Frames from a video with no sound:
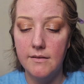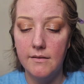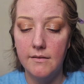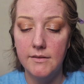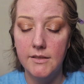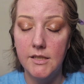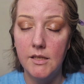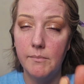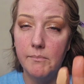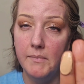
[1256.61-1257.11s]

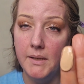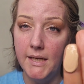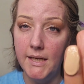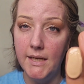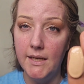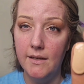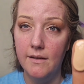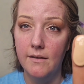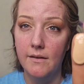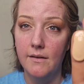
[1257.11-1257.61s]
to
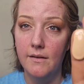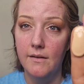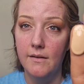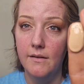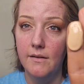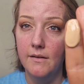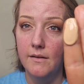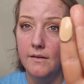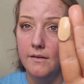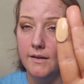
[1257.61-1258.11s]
me,
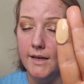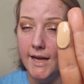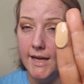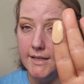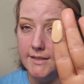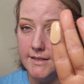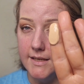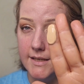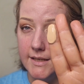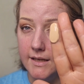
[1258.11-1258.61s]

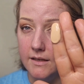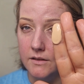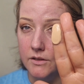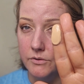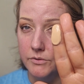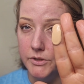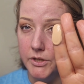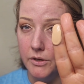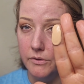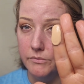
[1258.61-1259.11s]
has a yellow
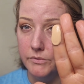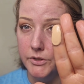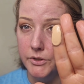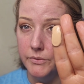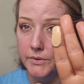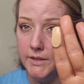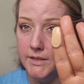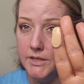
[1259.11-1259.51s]
tone to it.